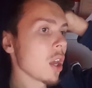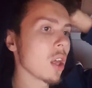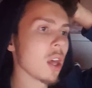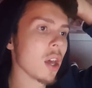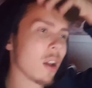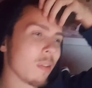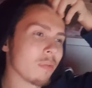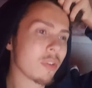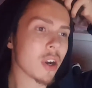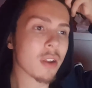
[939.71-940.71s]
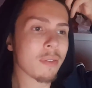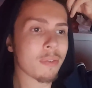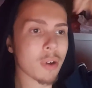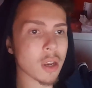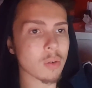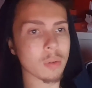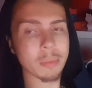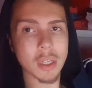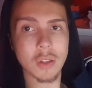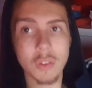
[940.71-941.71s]
uh, very frequent
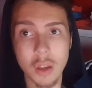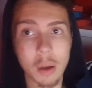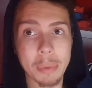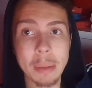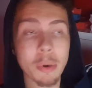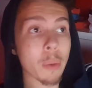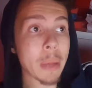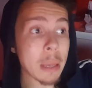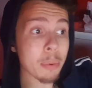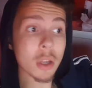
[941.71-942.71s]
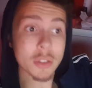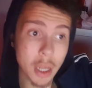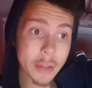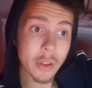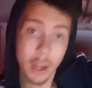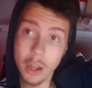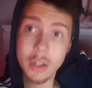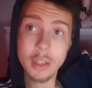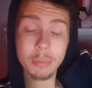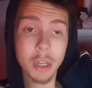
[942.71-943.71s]
because you know people people are starting to
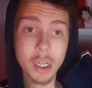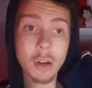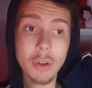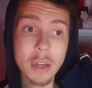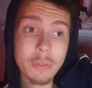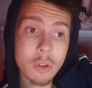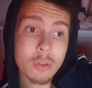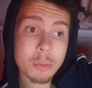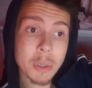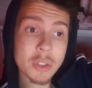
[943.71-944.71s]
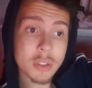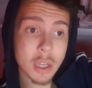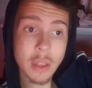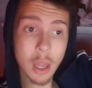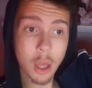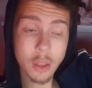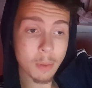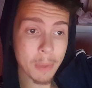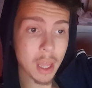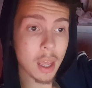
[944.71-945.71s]
like them like i've had a few responses saying they like
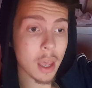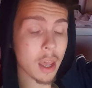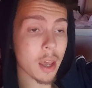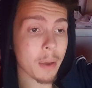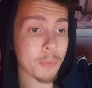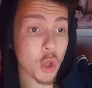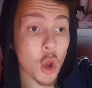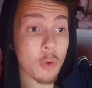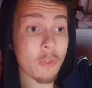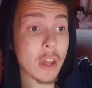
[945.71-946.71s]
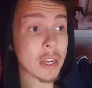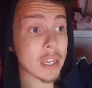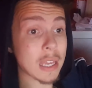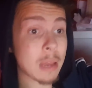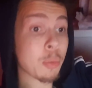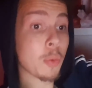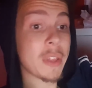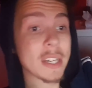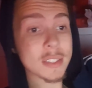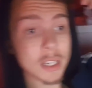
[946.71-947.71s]
them um, so hopefully I can keep up
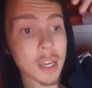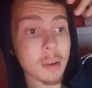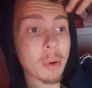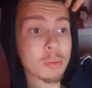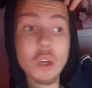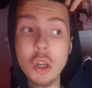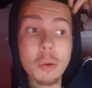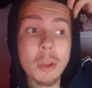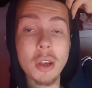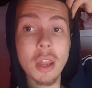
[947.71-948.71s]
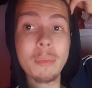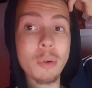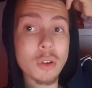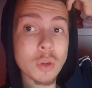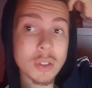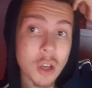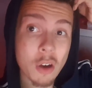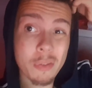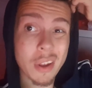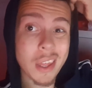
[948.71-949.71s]
this. Um, I'm trying to upload a lot more as well, so
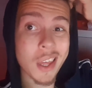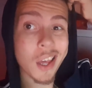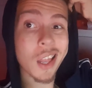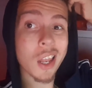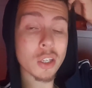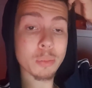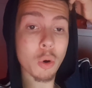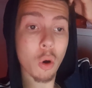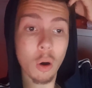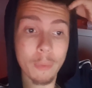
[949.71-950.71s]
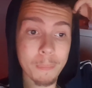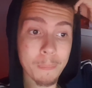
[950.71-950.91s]
hopefully lots more